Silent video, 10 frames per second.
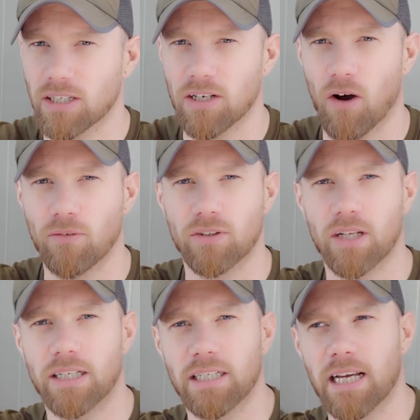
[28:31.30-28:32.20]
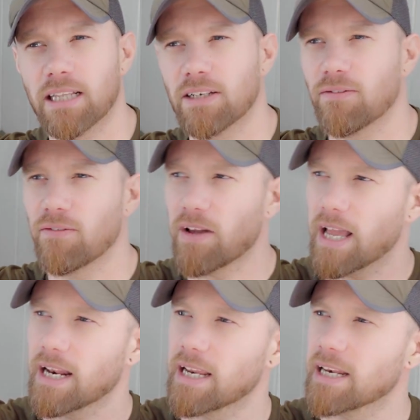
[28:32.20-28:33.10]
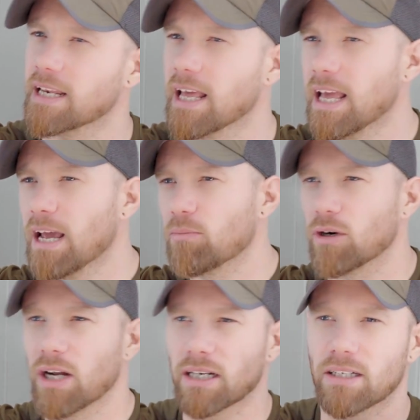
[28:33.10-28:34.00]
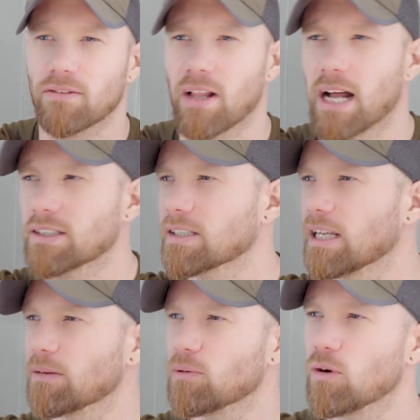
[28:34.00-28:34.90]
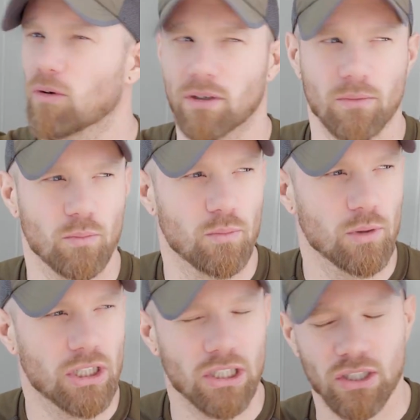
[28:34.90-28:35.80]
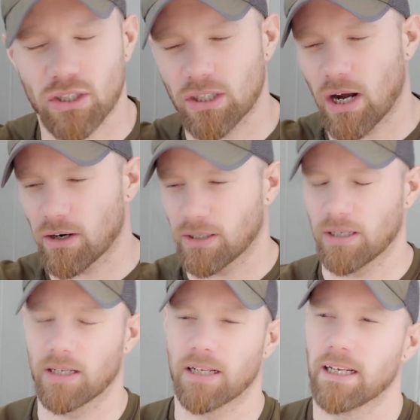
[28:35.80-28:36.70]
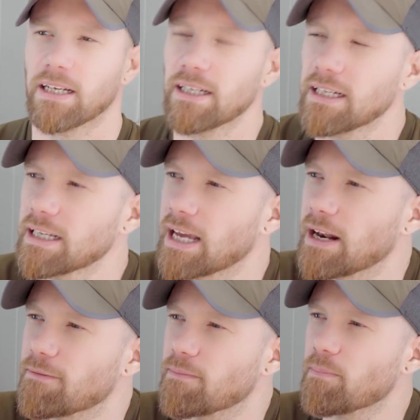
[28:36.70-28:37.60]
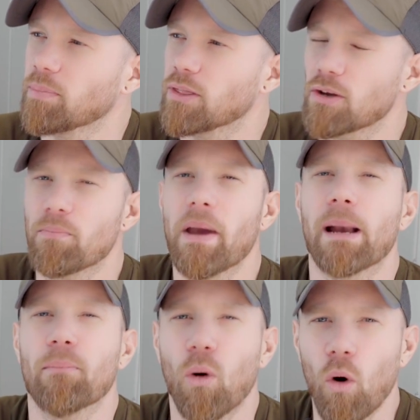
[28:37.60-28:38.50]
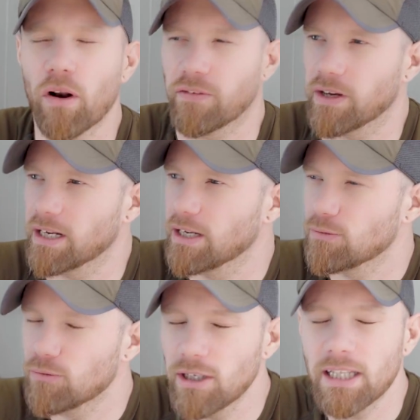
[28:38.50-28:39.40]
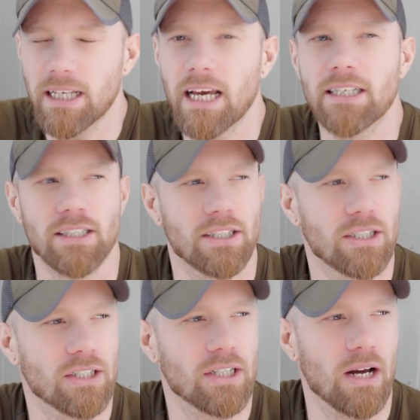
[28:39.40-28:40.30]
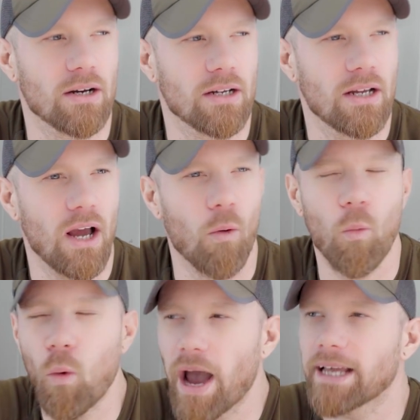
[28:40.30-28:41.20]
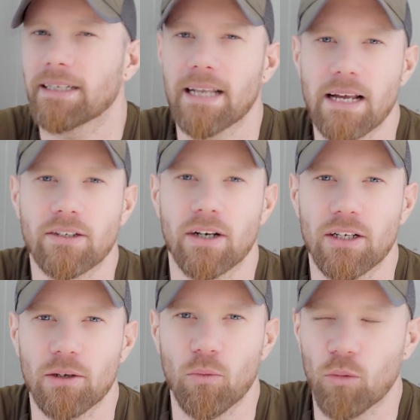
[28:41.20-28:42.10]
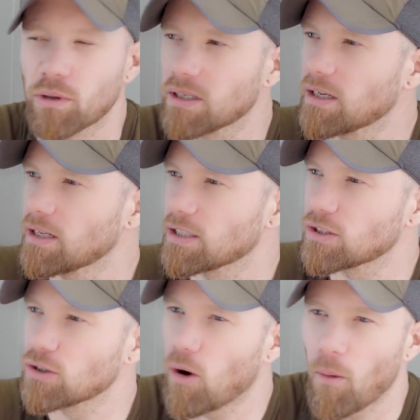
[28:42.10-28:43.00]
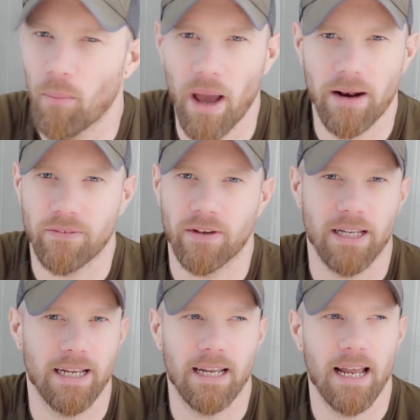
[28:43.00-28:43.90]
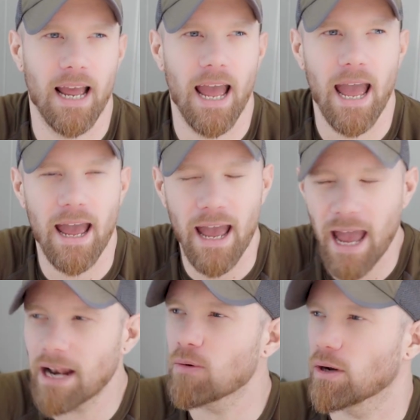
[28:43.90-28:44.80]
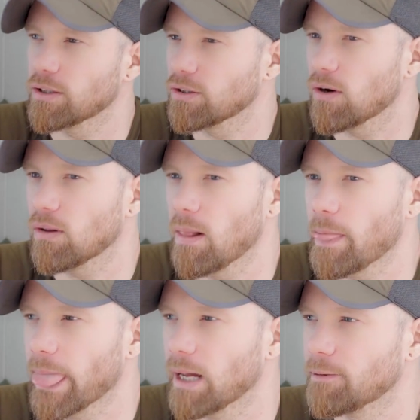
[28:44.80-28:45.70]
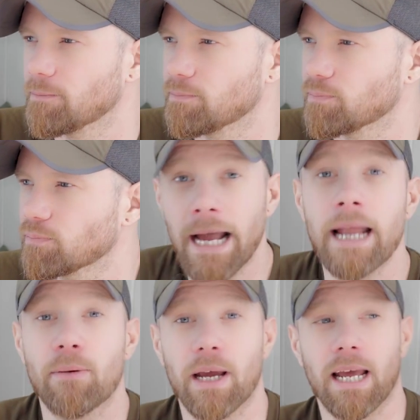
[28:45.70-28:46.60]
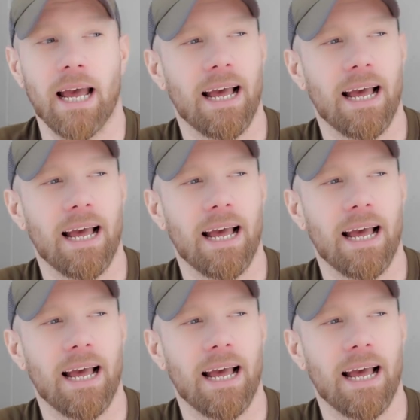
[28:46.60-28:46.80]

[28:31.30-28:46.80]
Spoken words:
and all of a sudden you get this varied, productive landscape, you know, and we just start to kind of just make more of it. It really is just a wet desert at the moment that's not benefiting anyone at all. Anyway,